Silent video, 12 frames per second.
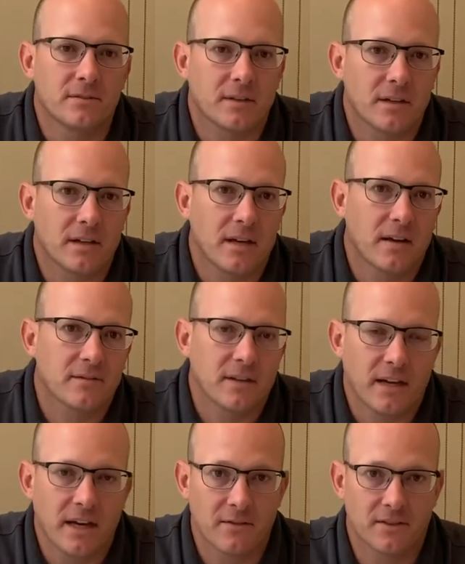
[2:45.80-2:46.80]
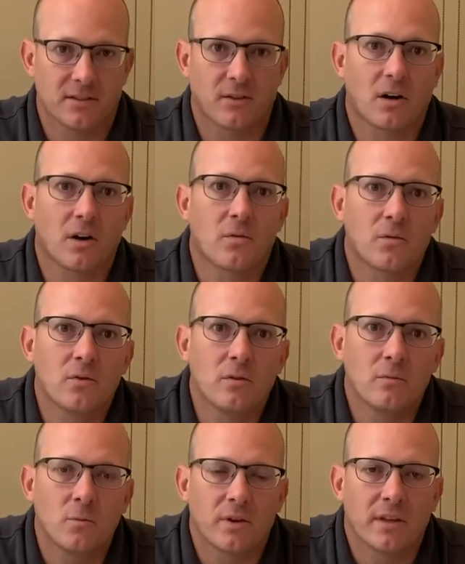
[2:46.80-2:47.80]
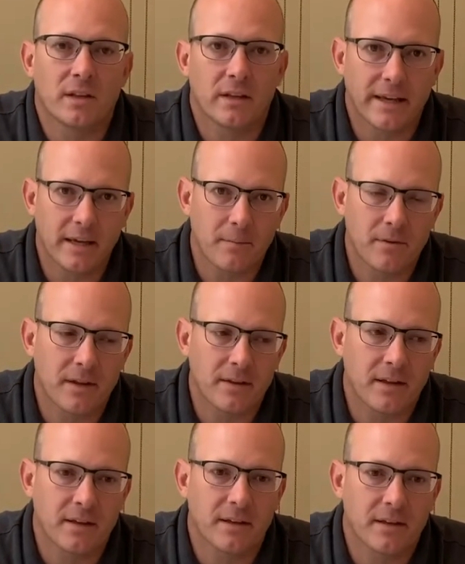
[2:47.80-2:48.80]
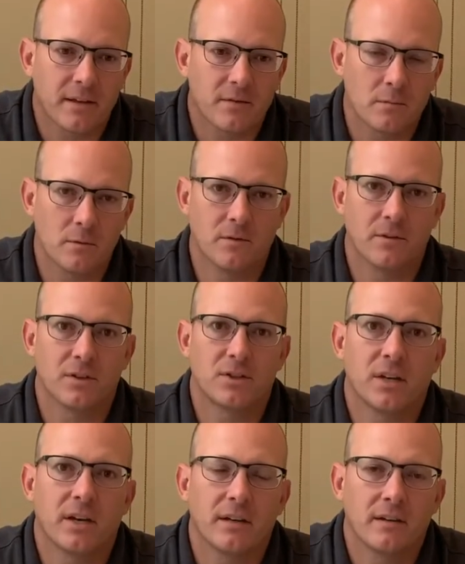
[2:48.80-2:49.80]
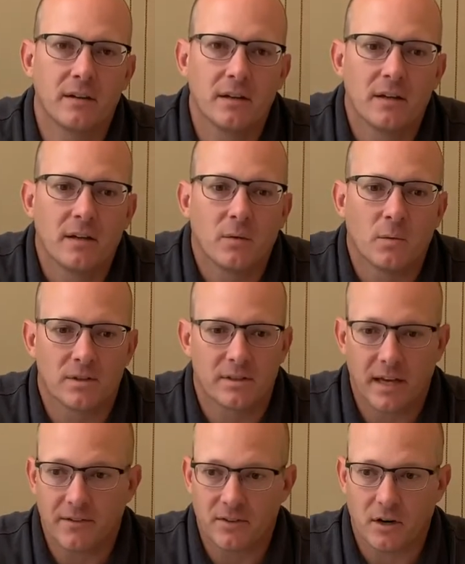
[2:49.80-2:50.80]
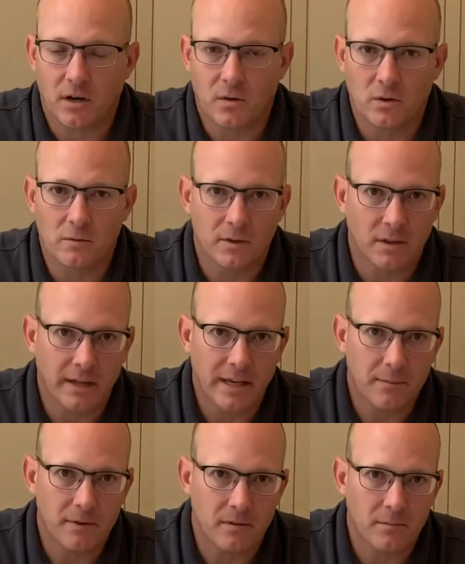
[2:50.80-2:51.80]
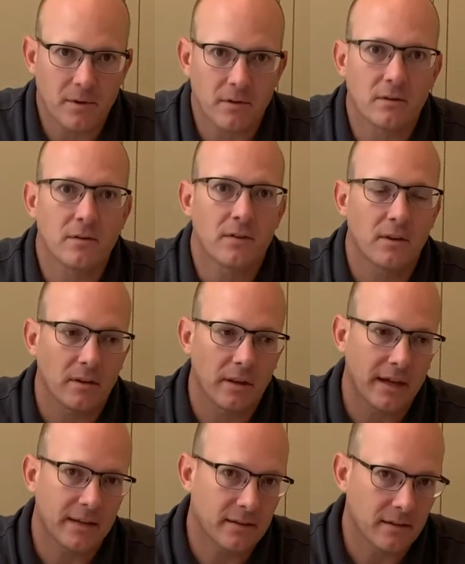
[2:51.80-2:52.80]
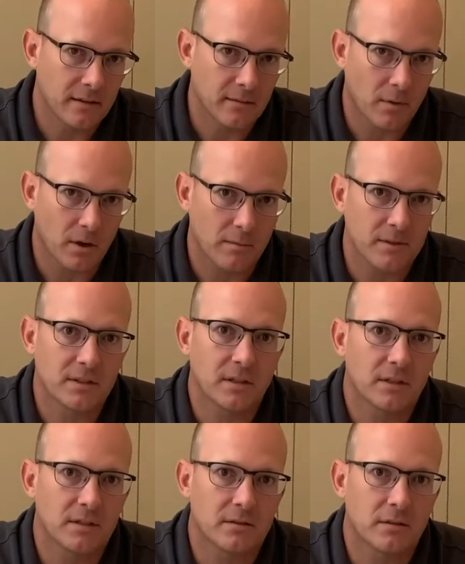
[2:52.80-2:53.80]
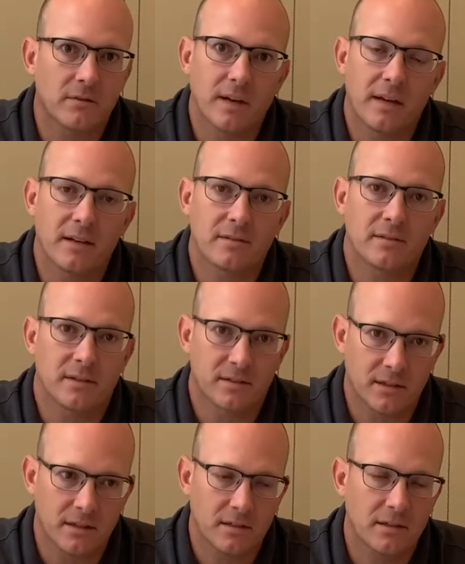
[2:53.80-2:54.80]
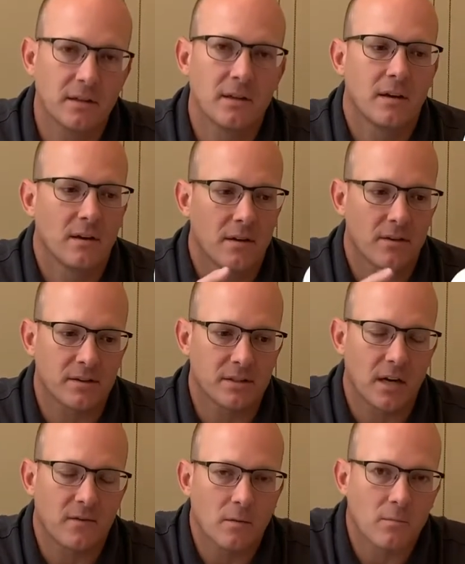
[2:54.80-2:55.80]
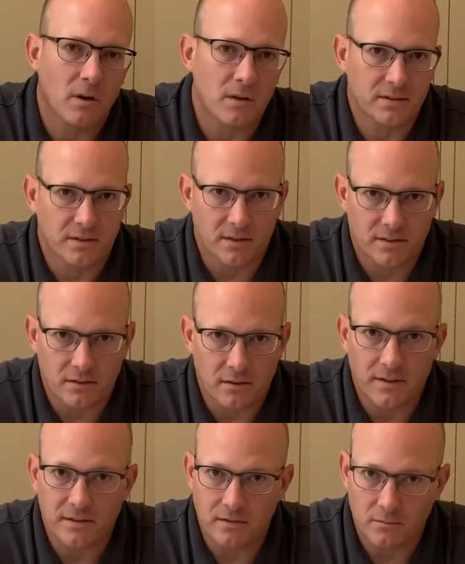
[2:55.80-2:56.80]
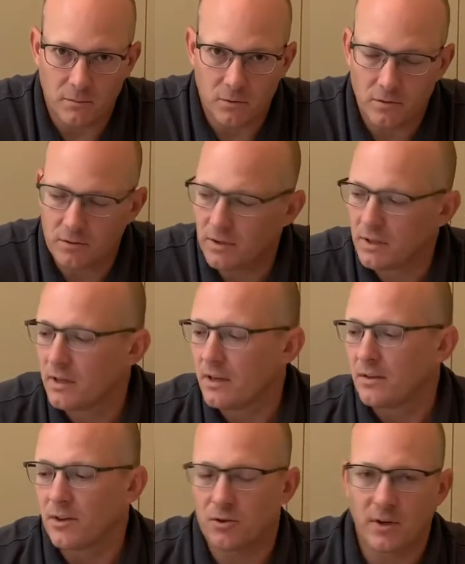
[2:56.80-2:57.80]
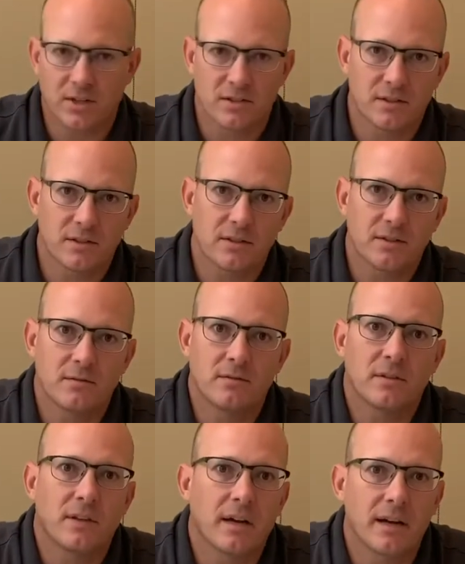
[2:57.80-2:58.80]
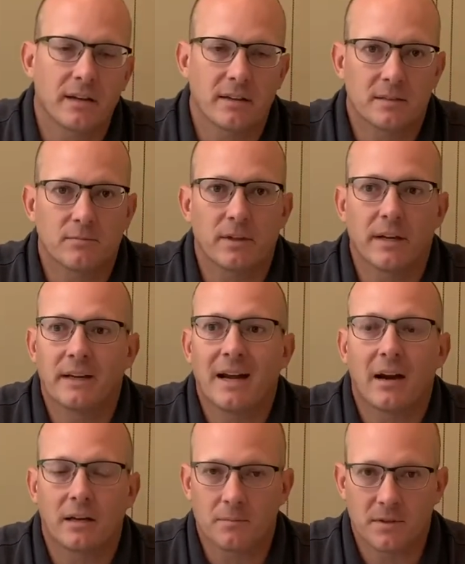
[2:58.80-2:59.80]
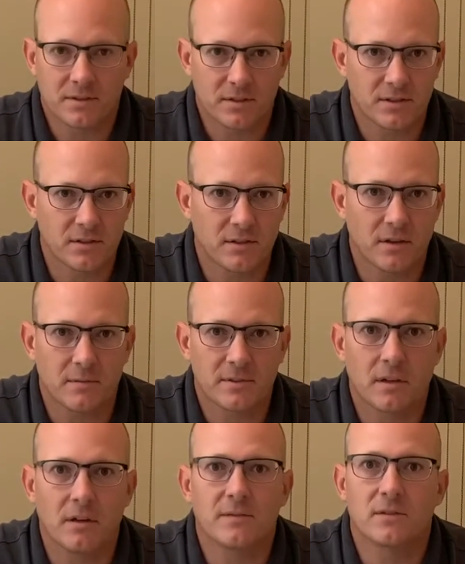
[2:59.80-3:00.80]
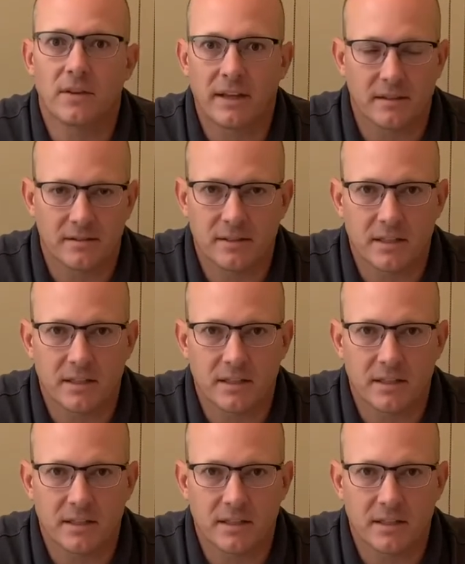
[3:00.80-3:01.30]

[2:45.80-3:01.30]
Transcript: are going to have is a dark room with a lamp that they can remove the shade. Once they have a dark room with the lamp in the middle, the light bulb is going to serve as the sun. The styrofoam ball is going to serve as the moon. The directions in the student guide explain how to position themselves so they can see